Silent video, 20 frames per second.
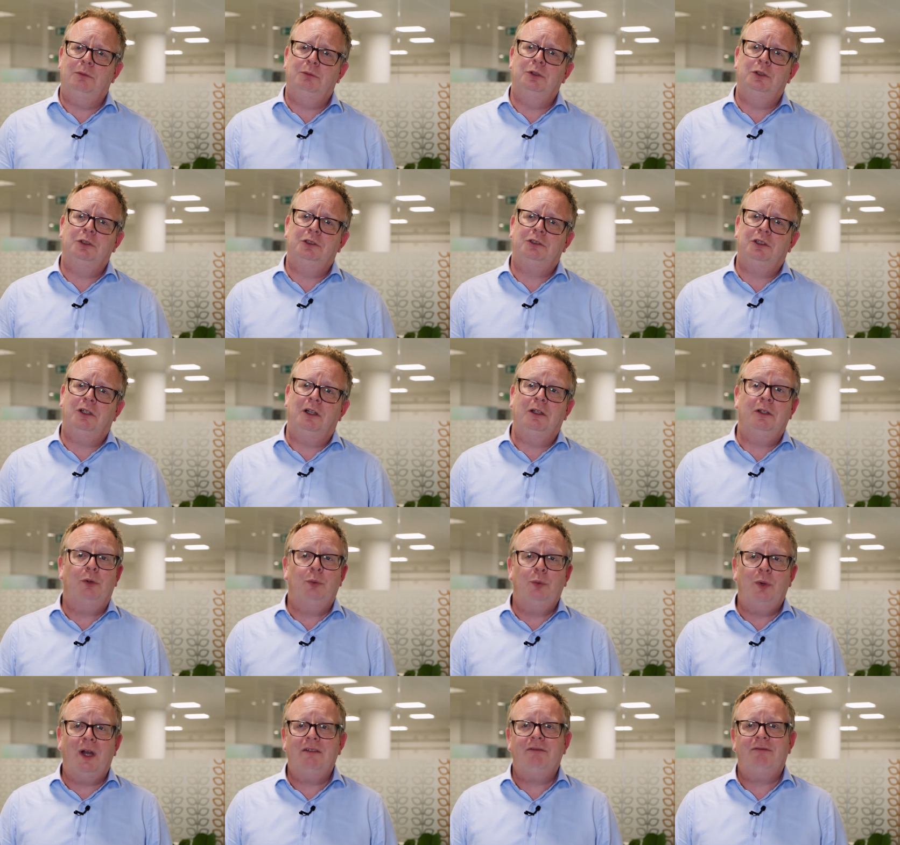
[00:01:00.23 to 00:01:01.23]
the water
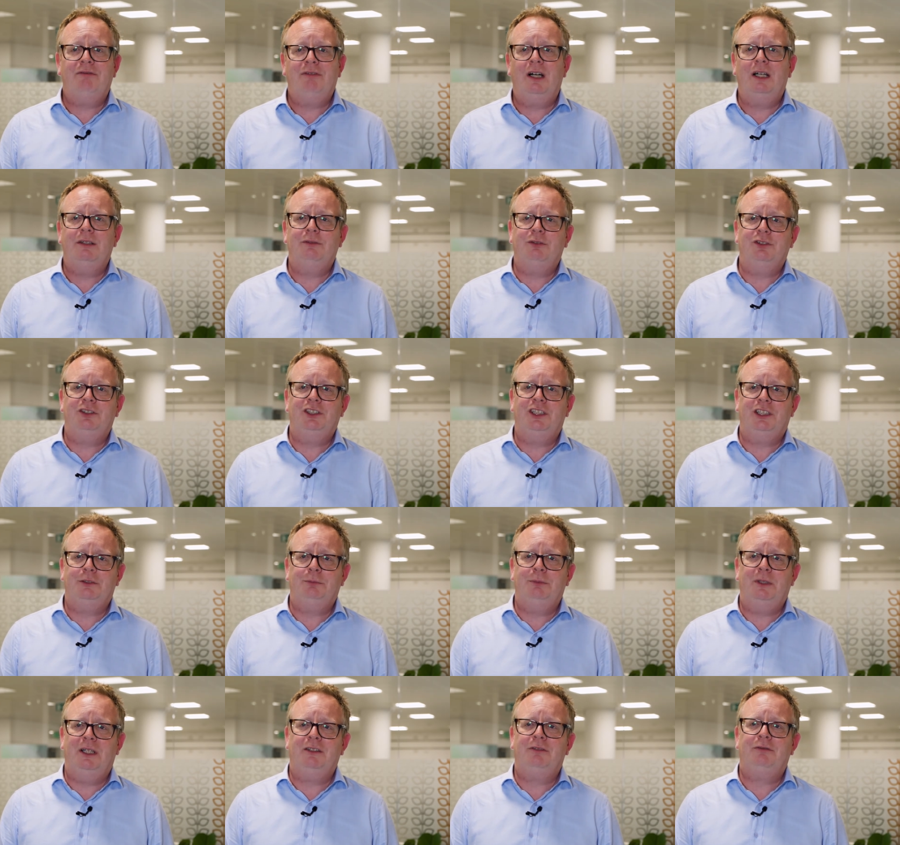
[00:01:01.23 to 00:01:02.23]
on, wait 5 or 6
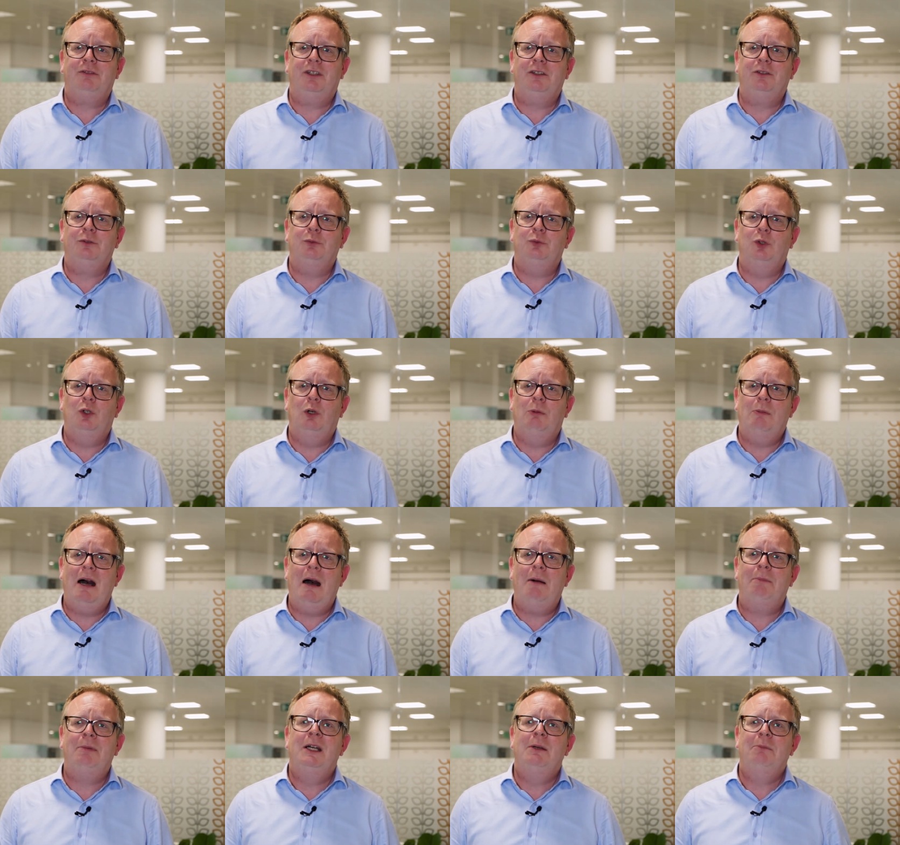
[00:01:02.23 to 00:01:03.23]
minutes for it to warm
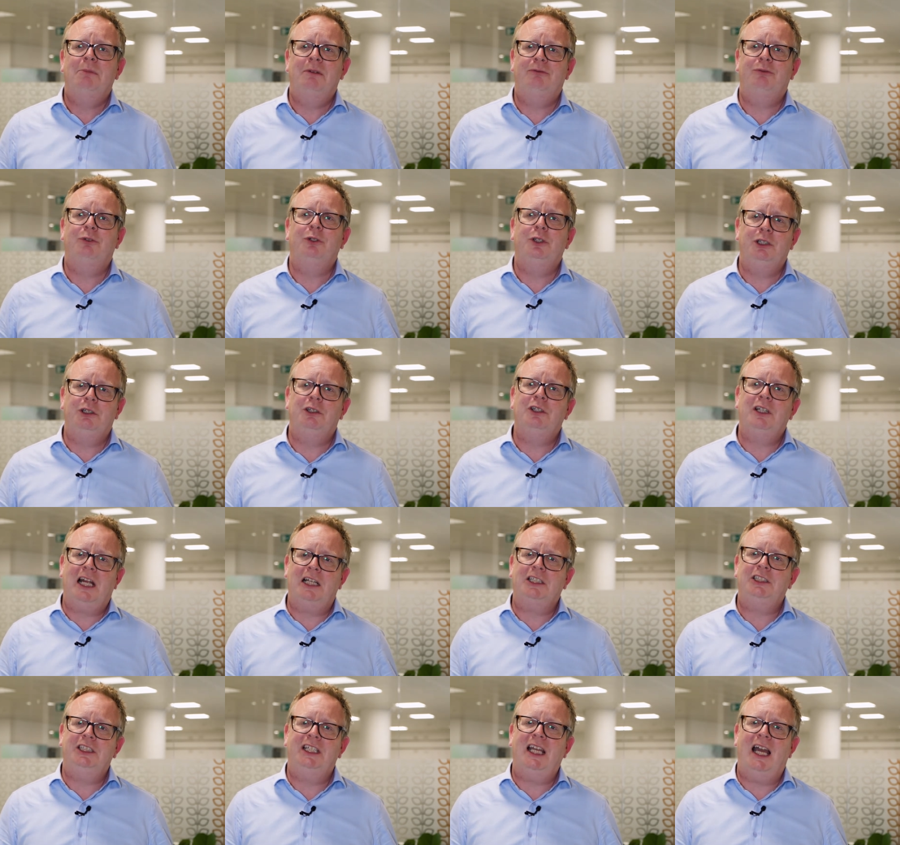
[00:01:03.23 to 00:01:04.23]
up before you could
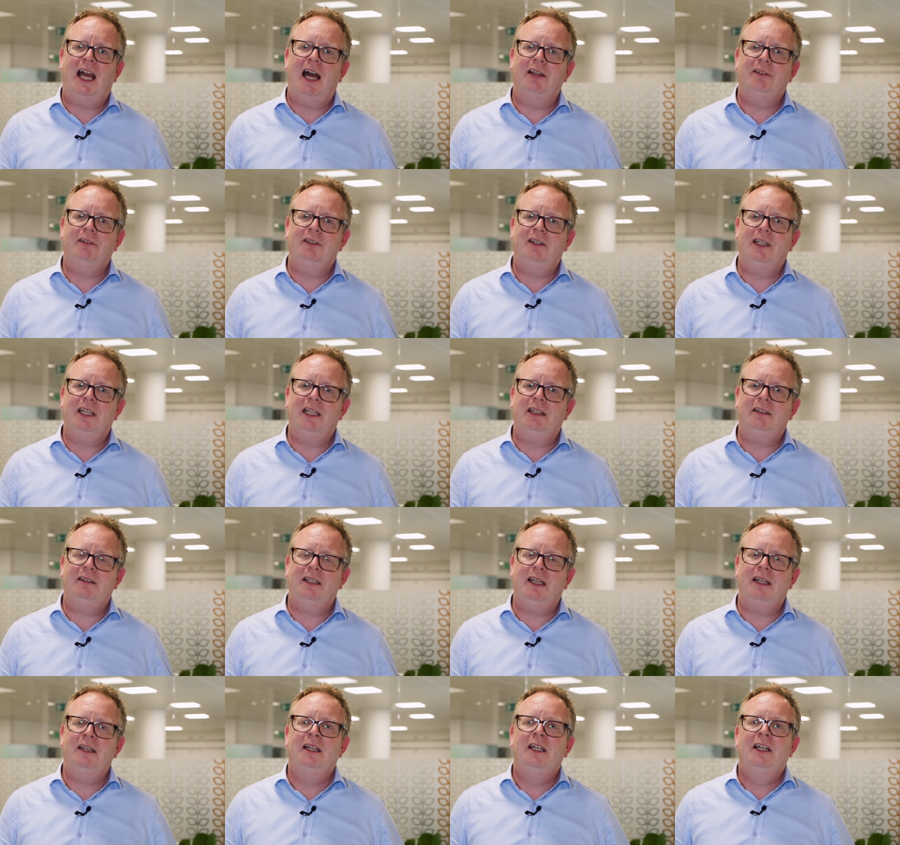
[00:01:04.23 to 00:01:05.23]
actually get underneath
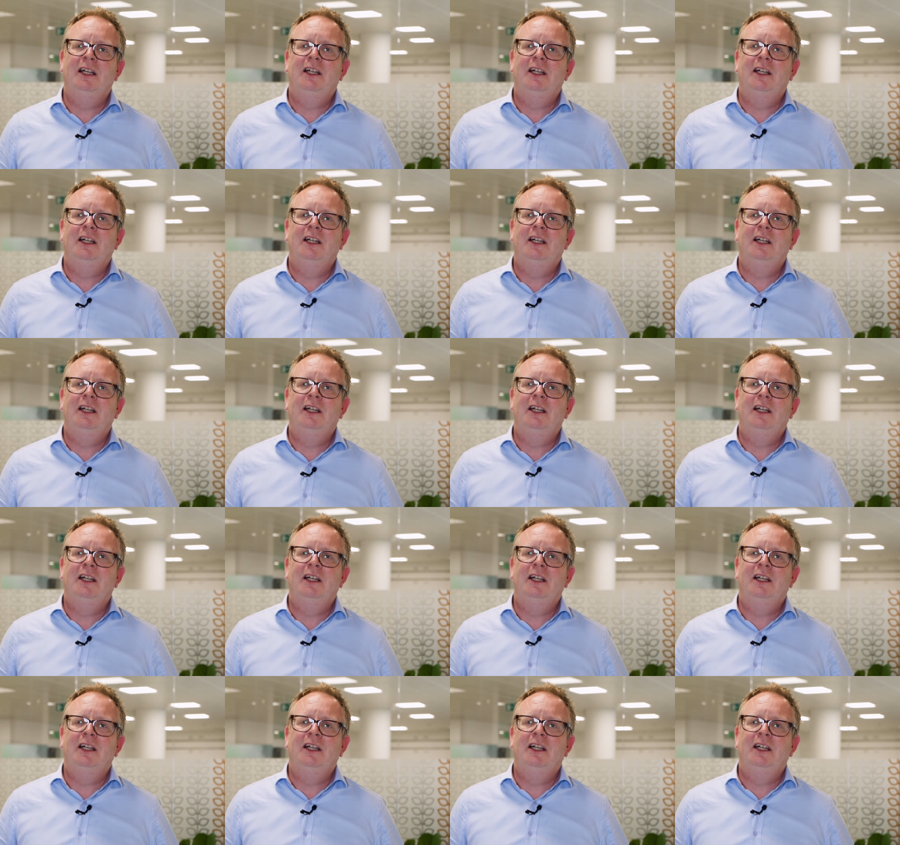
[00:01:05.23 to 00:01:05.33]
it.